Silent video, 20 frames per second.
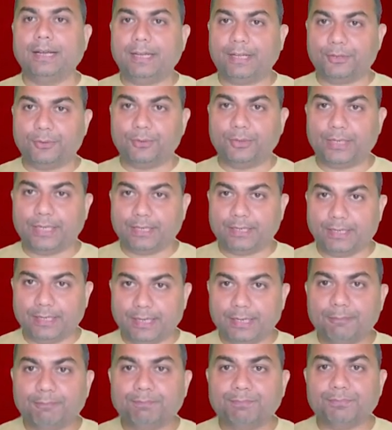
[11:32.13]

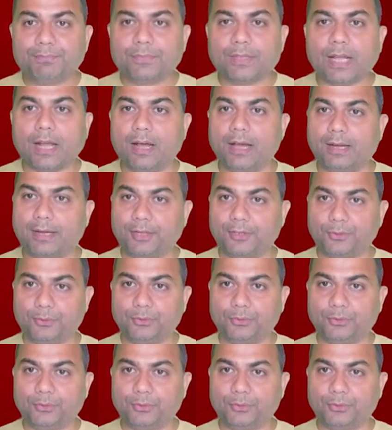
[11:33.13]
recruiting team, our